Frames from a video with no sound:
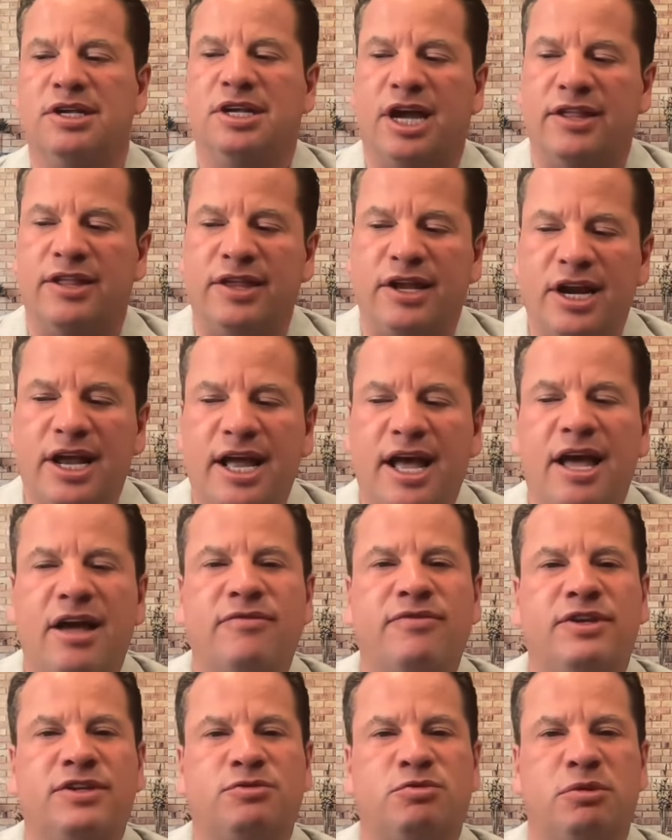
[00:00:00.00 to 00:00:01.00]
And then I have
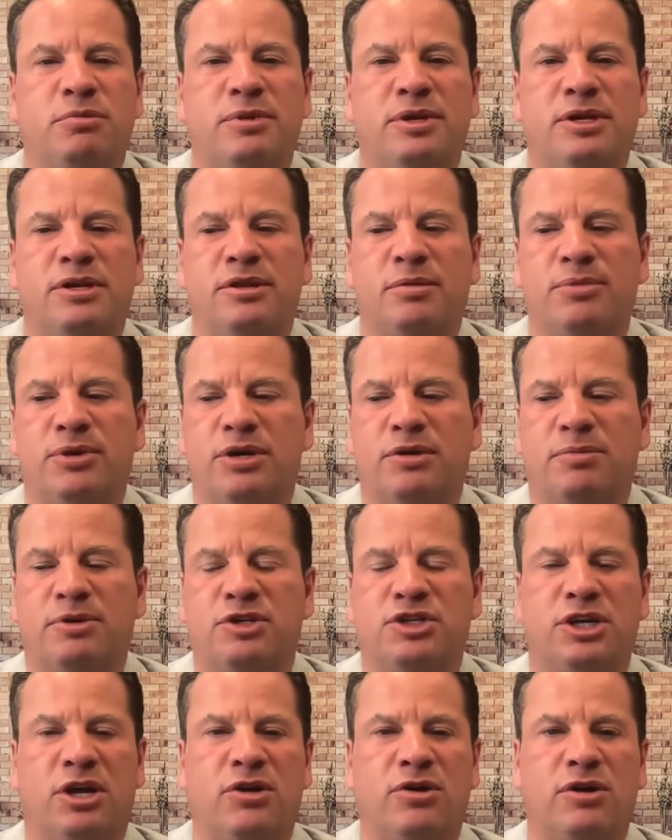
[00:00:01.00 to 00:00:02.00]
this woman in the book,
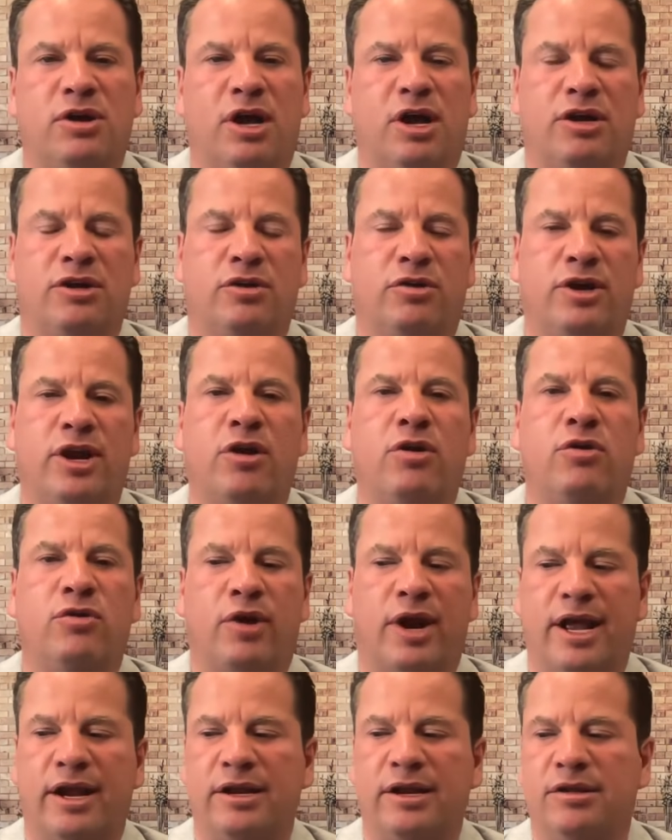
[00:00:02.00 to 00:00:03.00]
Michelle Cordero
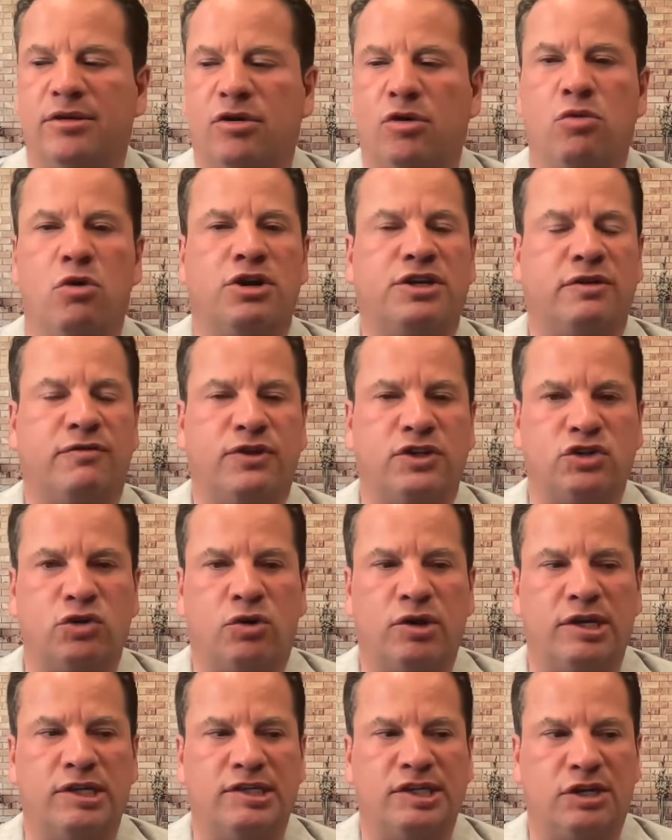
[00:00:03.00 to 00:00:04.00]
Grant, who worked at
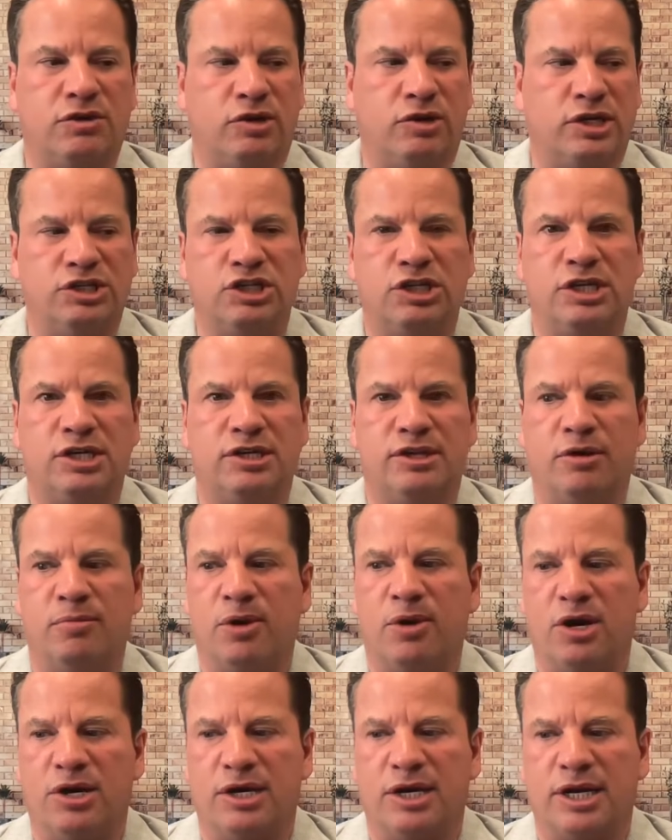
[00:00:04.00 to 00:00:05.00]
Victoria's Secret and she did their
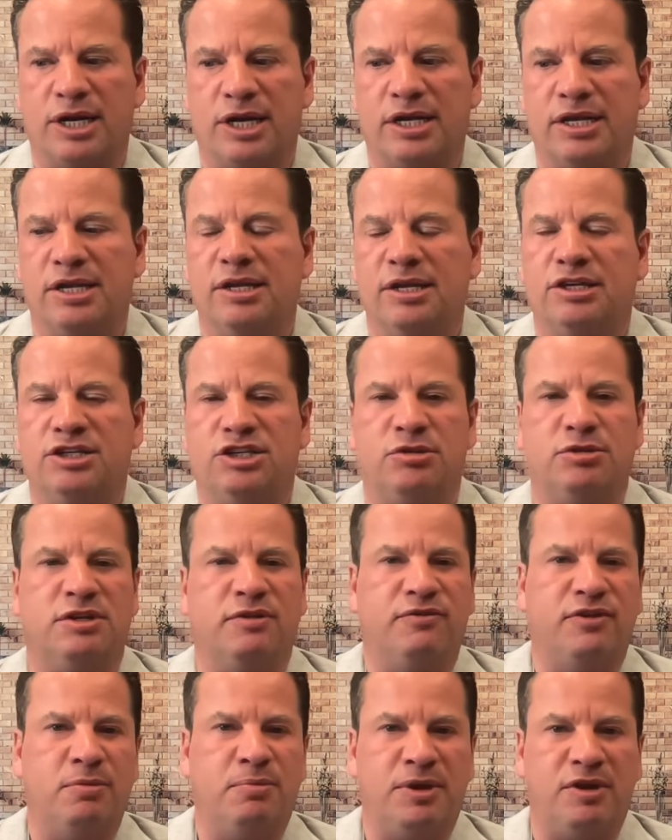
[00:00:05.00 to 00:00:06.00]
marketing. She was a
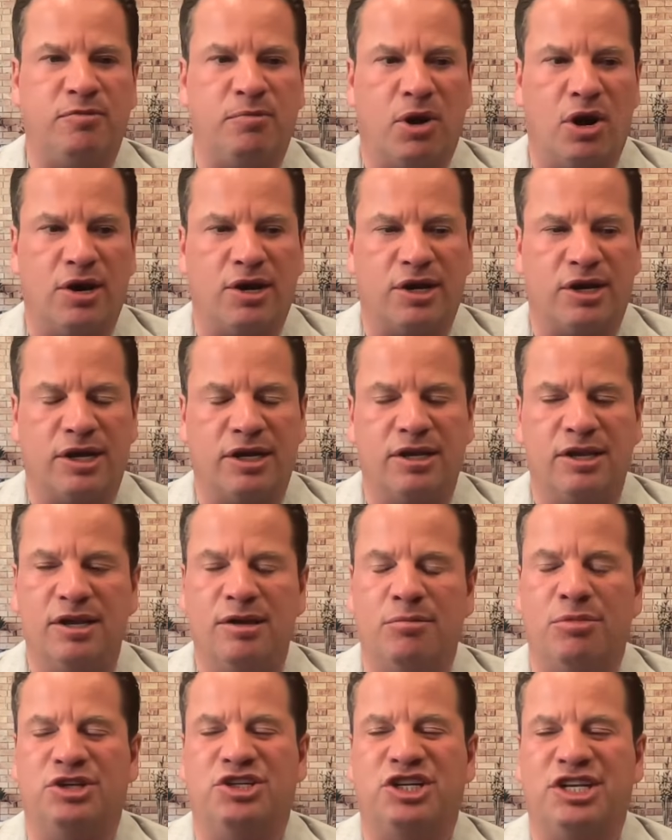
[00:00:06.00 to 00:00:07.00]
VP of marketing,
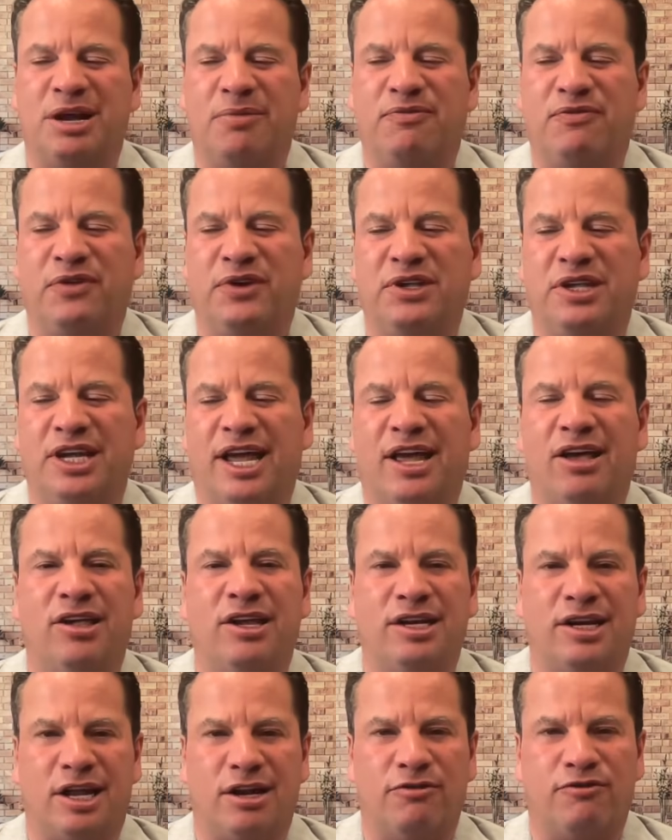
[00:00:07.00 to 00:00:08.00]
but she kept feeling
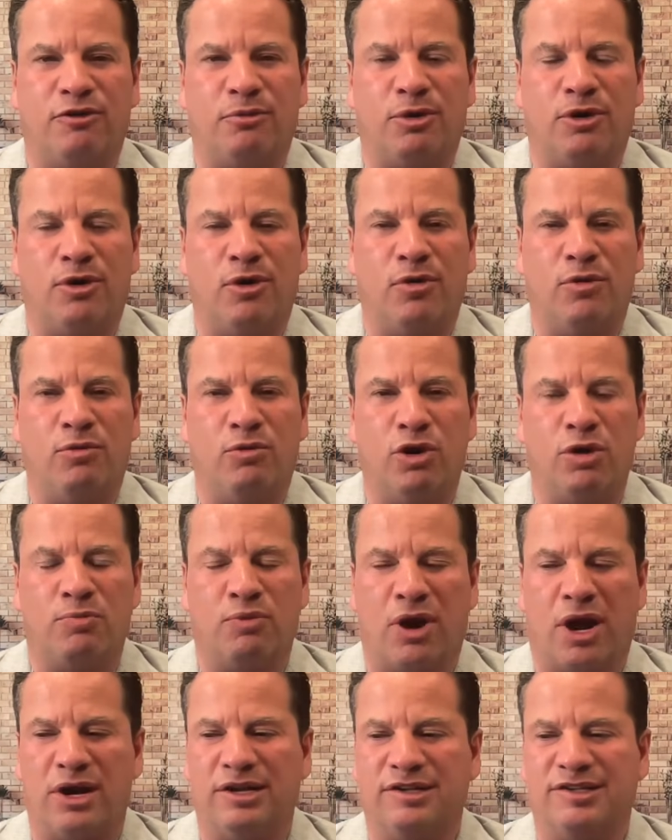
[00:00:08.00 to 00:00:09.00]
alienated from her own work
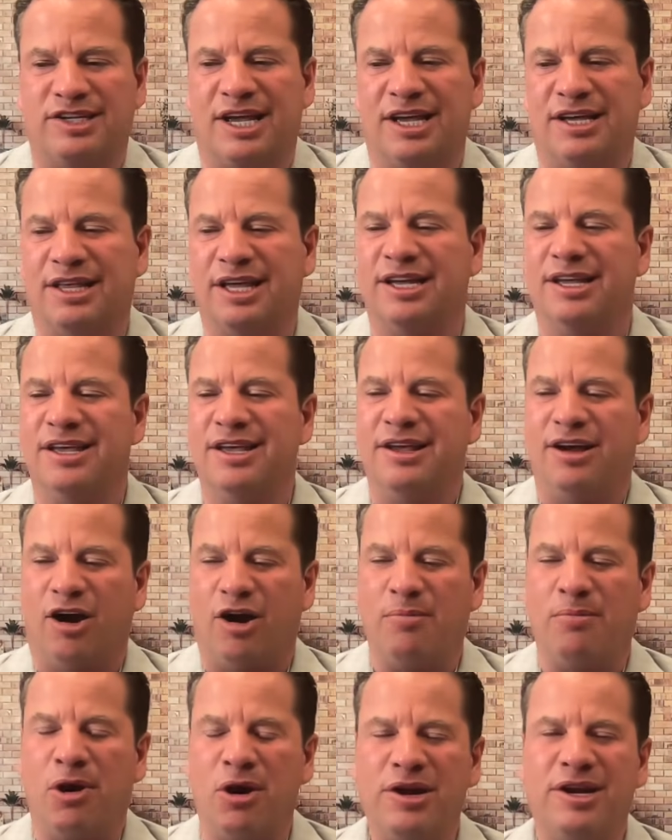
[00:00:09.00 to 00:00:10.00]
product, saying, like, our
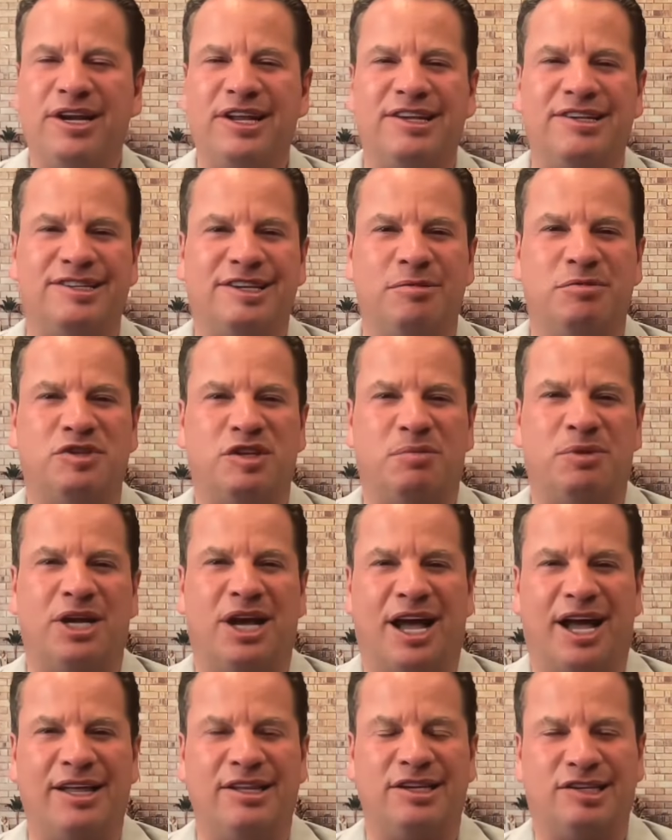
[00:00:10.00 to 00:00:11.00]
marketing seems to be a
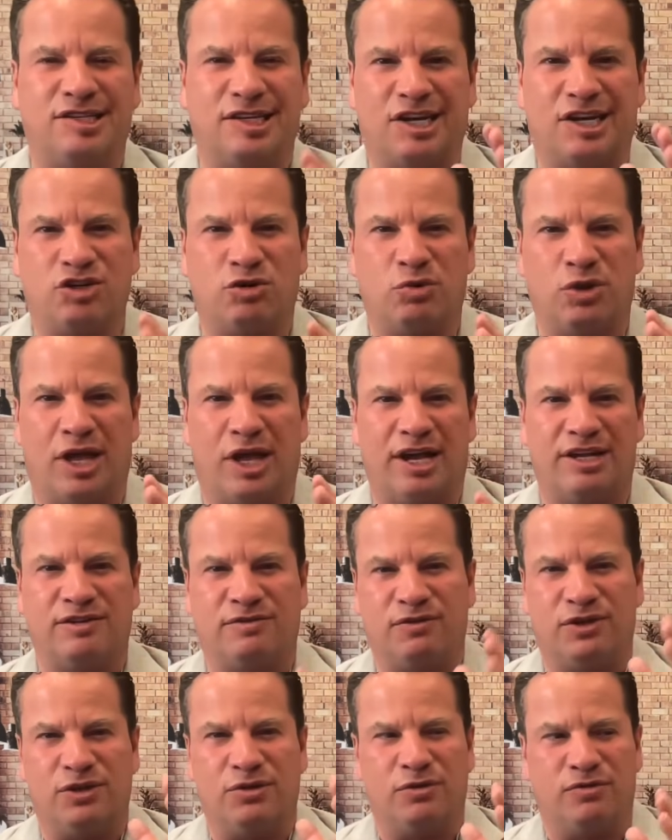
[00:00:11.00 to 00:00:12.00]
highly sexualized
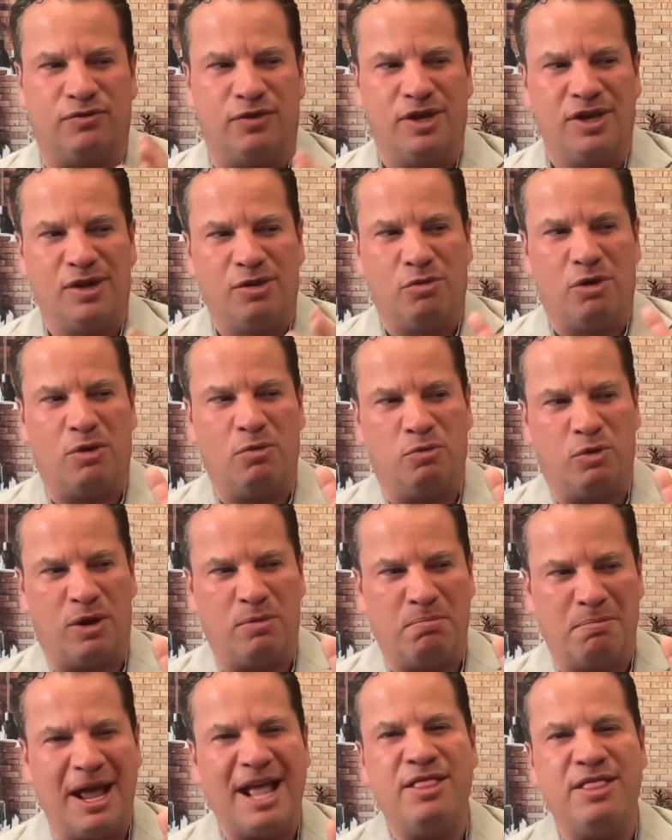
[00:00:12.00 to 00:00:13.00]
view of
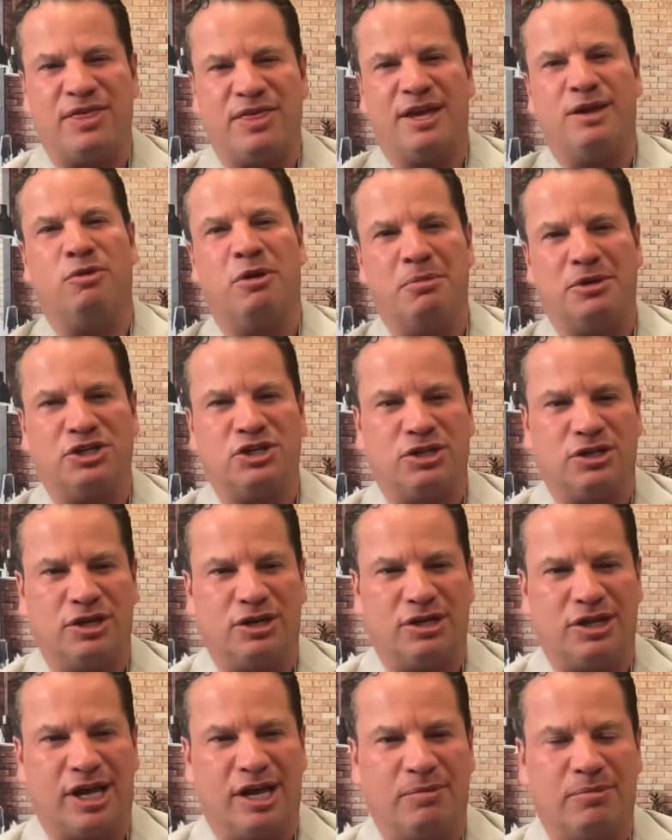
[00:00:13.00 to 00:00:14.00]
what men think women should
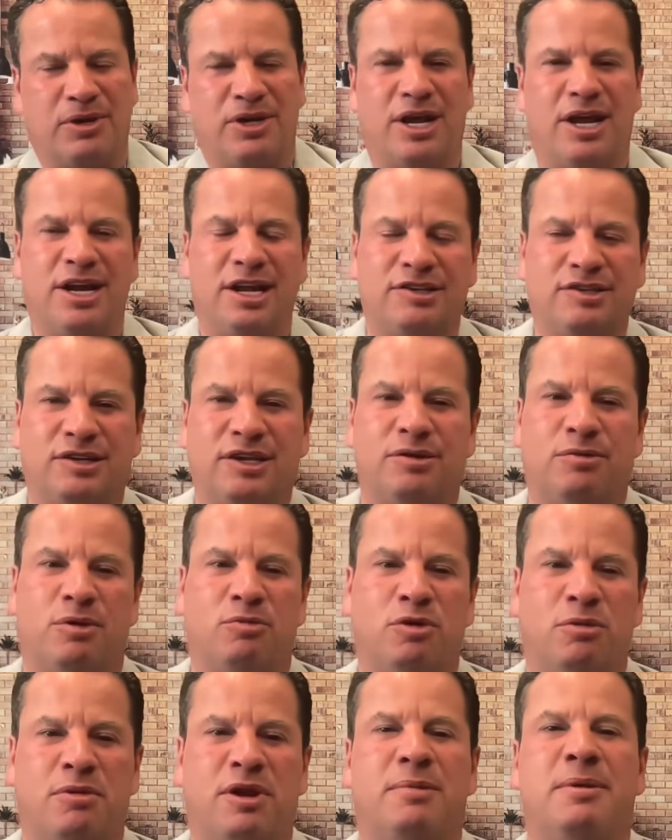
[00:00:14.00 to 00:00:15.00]
look like, but not necessarily what
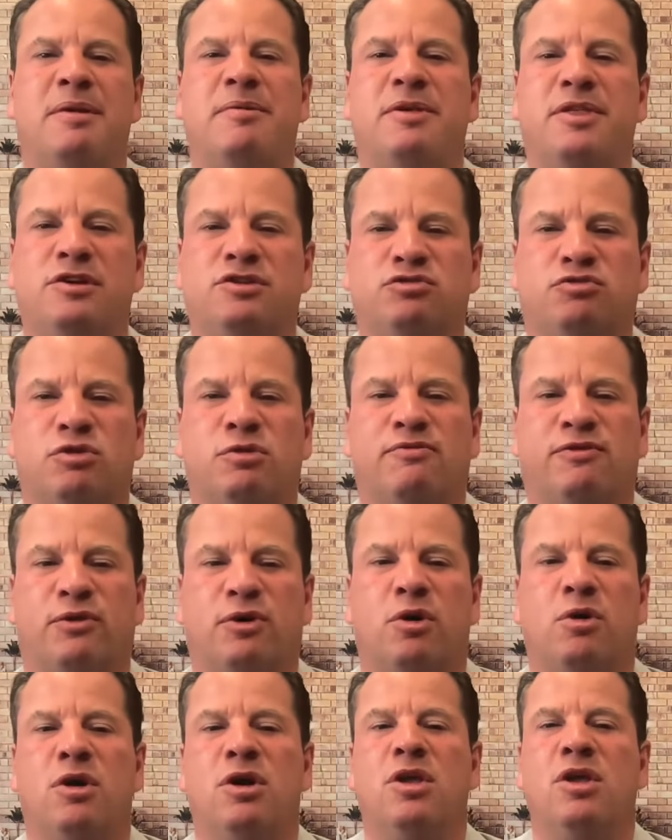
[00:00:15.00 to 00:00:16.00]
women. Maybe there's room
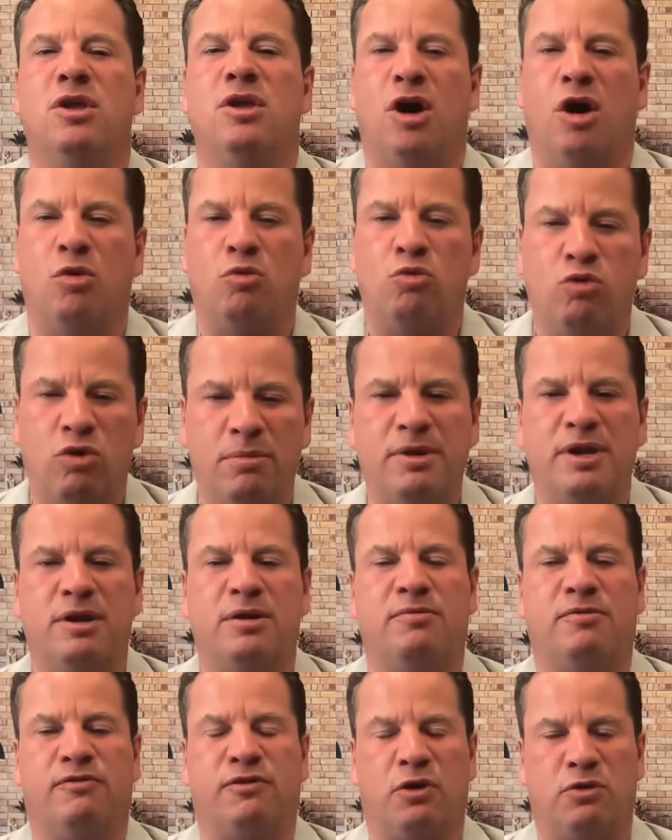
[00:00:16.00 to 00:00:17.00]
for a
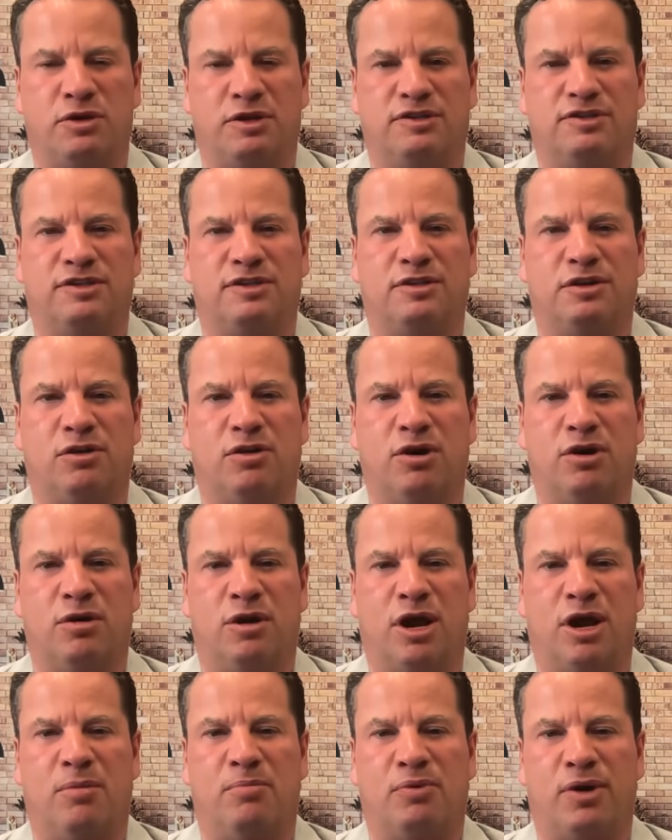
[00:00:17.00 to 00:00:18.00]
woman focused or
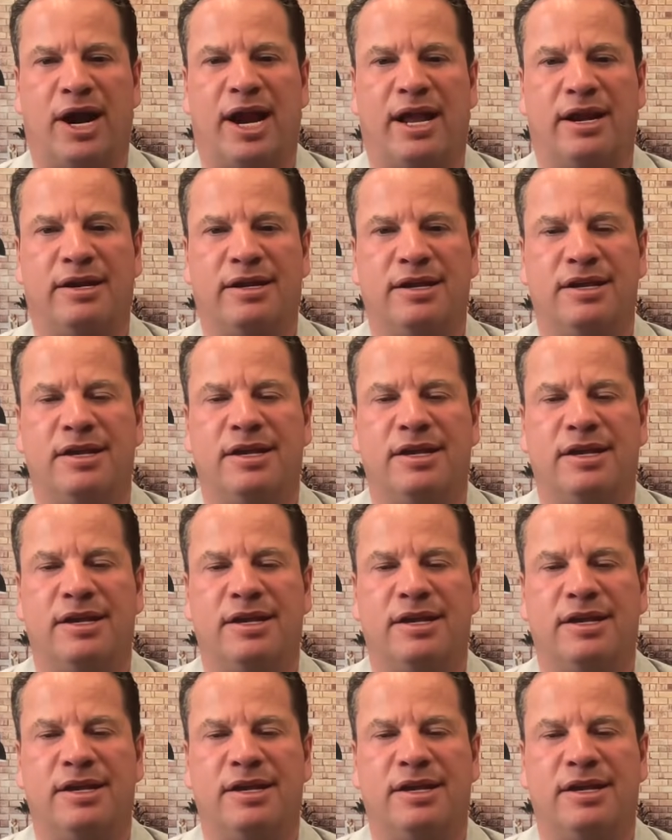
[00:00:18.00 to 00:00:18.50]
brand.